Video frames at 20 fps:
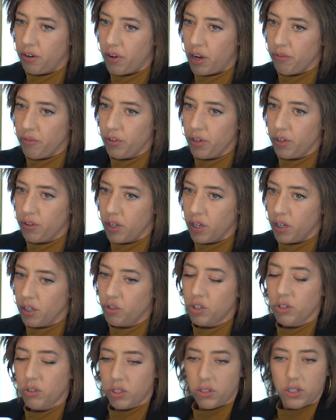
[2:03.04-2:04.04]
of everything
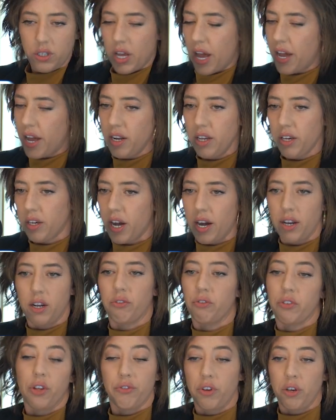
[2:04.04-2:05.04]
just any kind
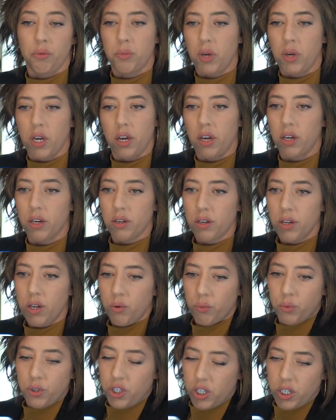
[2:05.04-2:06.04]
of living being
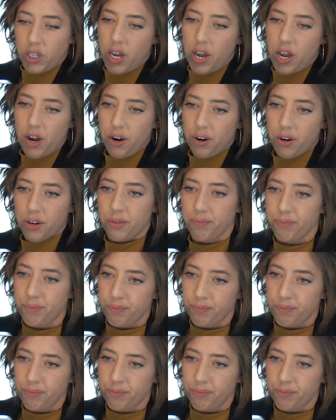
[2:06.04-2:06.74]
should care